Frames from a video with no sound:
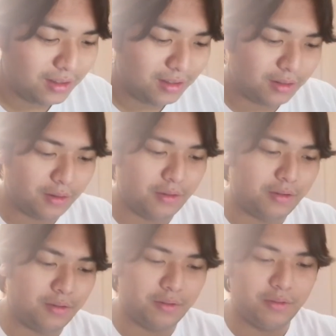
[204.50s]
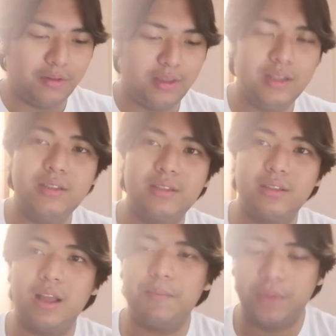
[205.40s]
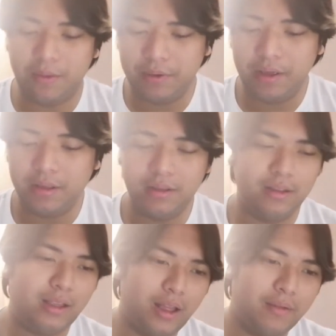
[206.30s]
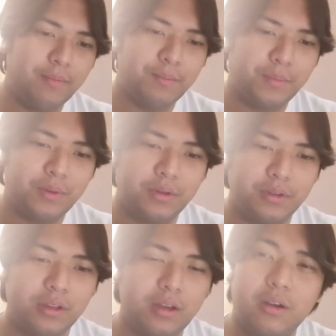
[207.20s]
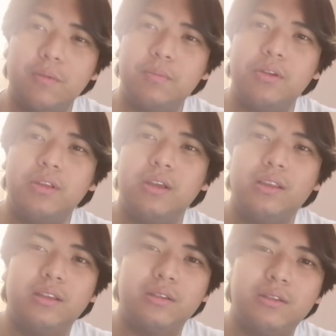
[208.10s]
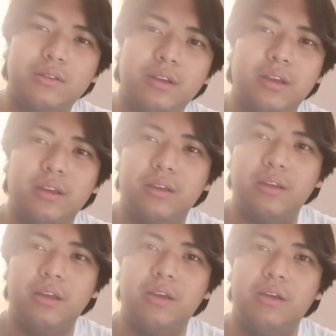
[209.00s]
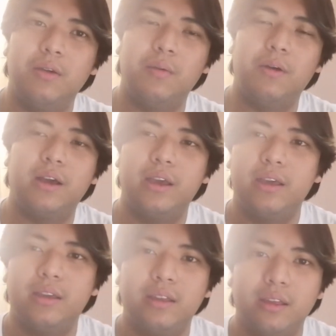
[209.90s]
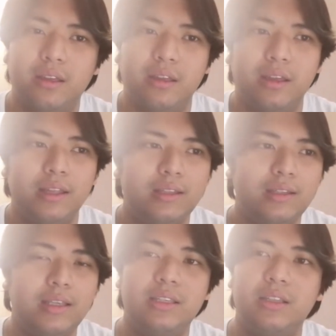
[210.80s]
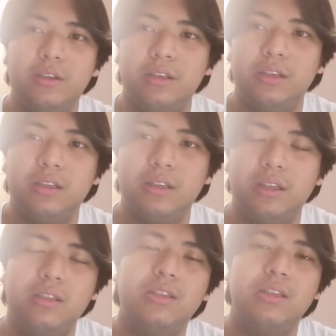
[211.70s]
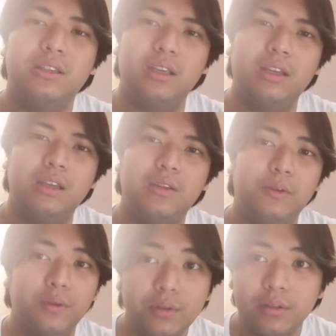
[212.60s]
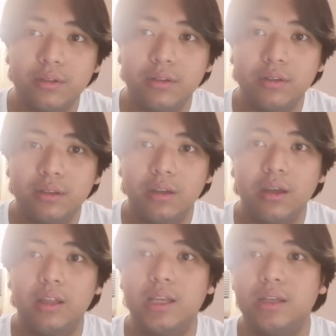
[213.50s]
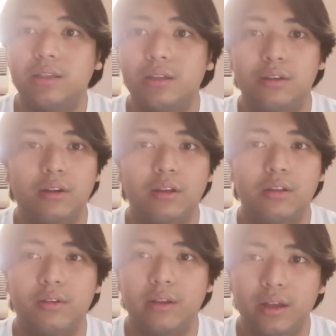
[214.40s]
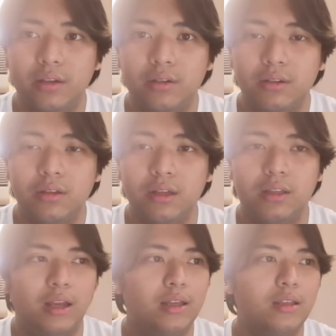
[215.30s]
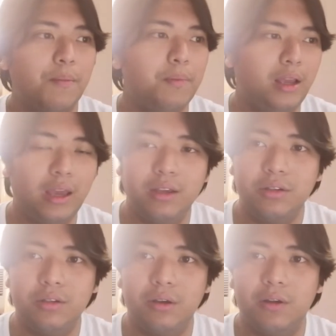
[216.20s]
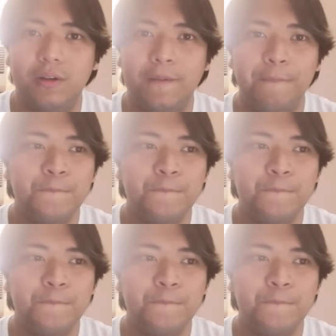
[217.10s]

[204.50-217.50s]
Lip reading: So this laptop can help to the computing industry. Why? It's easy to use. It has internet connection. It has application,